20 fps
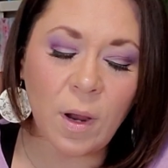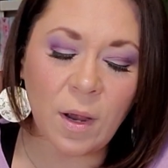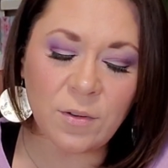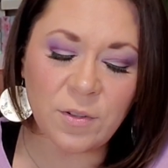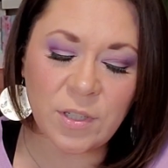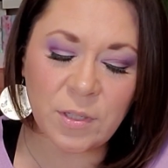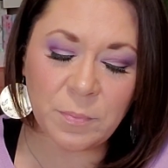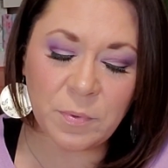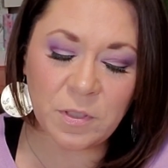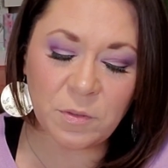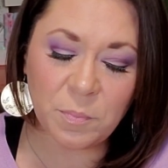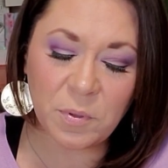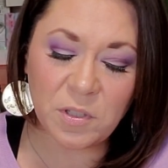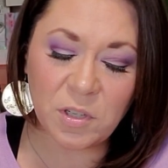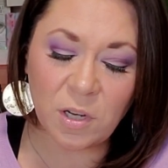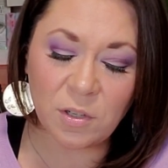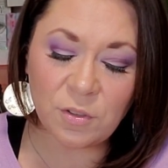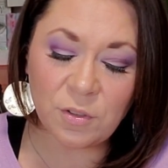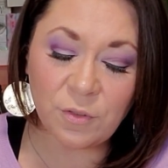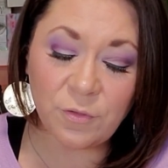our deepest
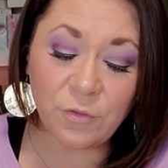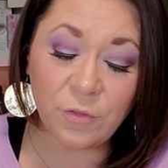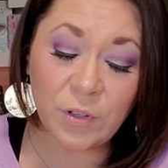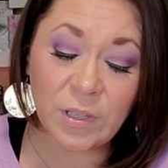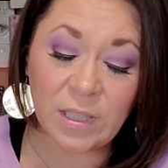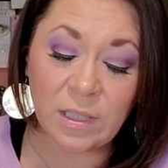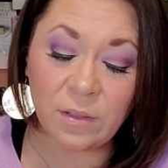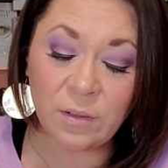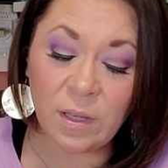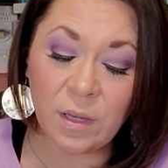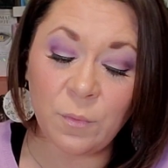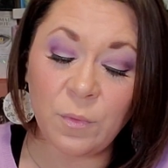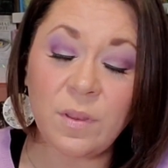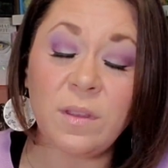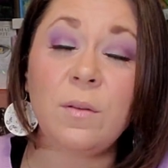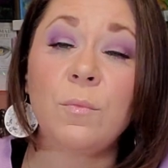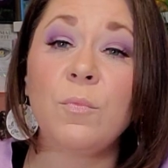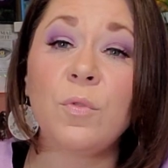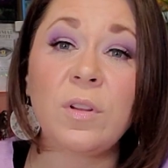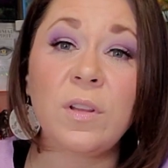potential for healing
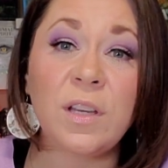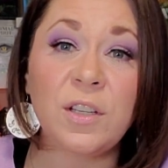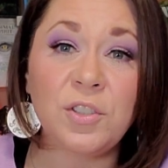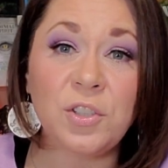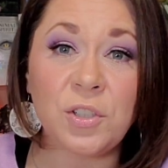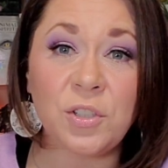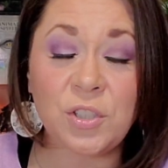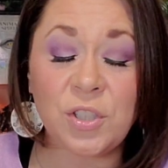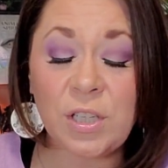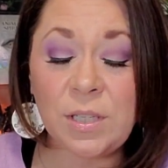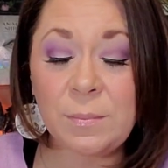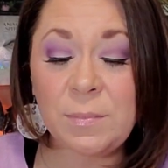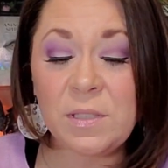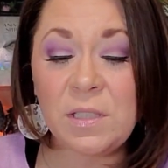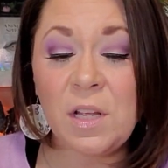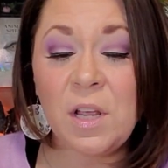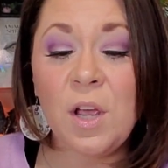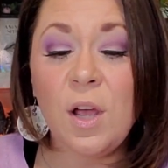within relationships